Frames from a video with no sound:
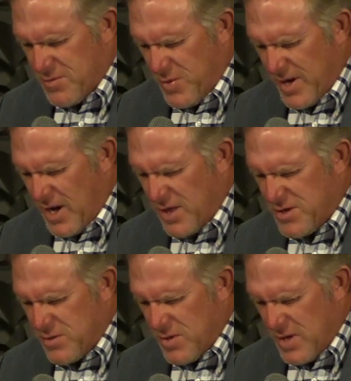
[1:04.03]
I pray, God,
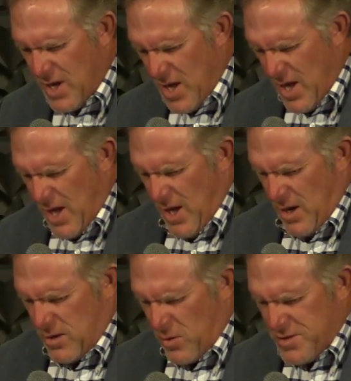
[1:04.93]
that you would
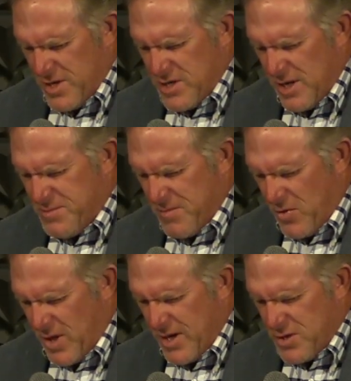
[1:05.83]
anoint these lips of
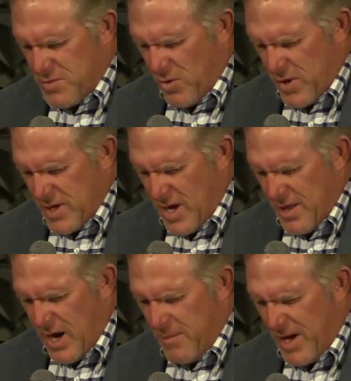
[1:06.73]
clay this morning, God,
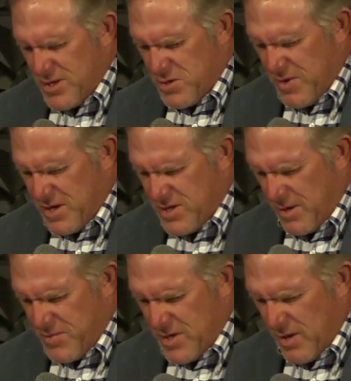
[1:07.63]
that I might speak
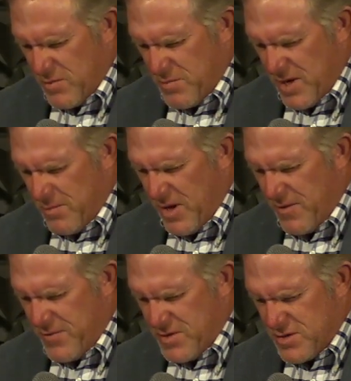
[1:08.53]
something that would be a
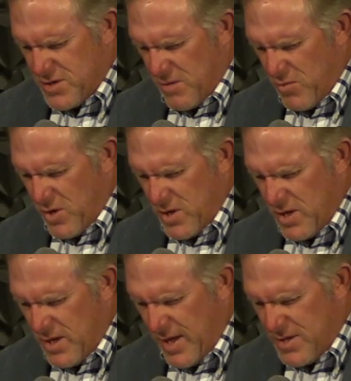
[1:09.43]
benefit to someone
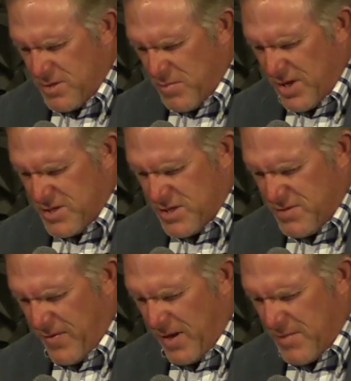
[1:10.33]
and to bless this
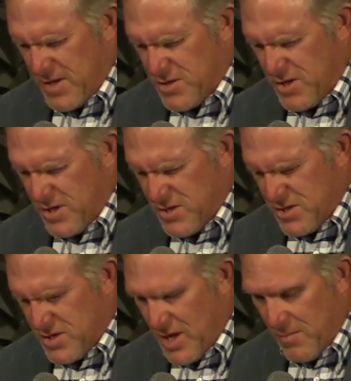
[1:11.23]
family. In
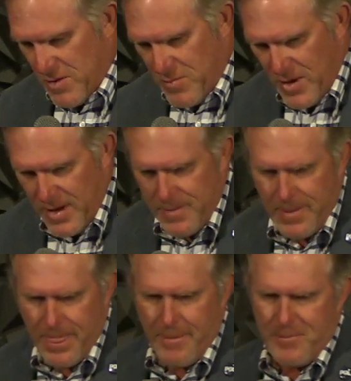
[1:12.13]
Jesus' name we pray.
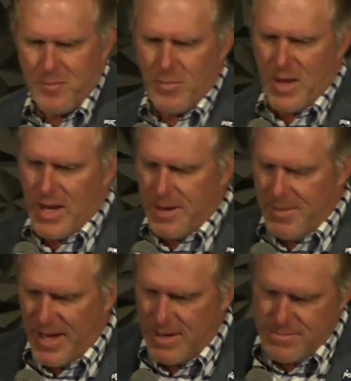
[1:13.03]

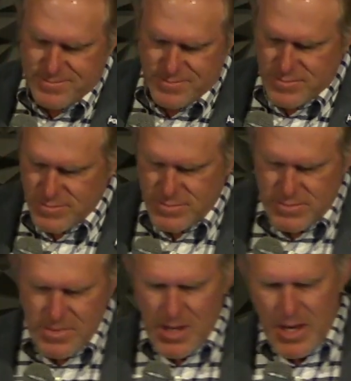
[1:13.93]
Amen.
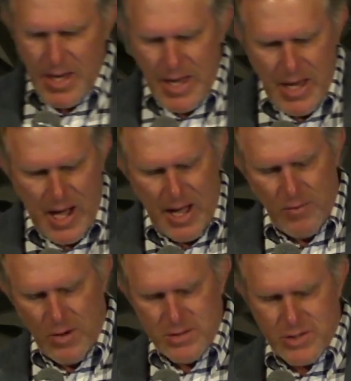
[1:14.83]
I
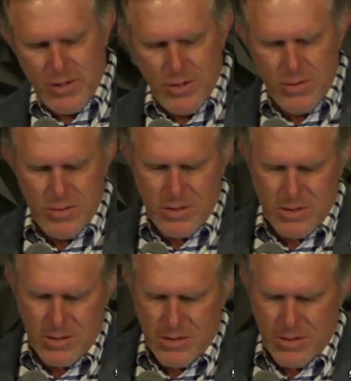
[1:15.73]
want to
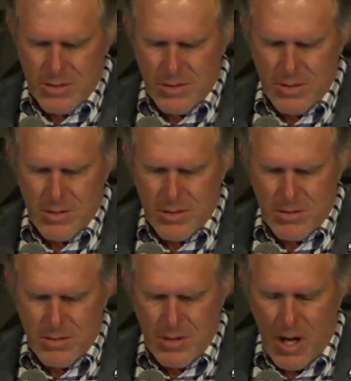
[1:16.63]

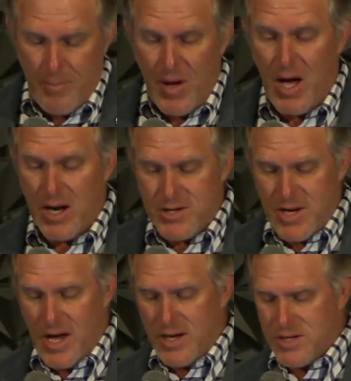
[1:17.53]

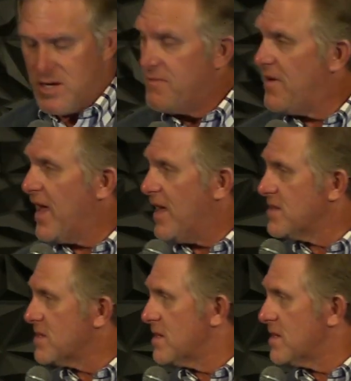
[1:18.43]
apologize in advance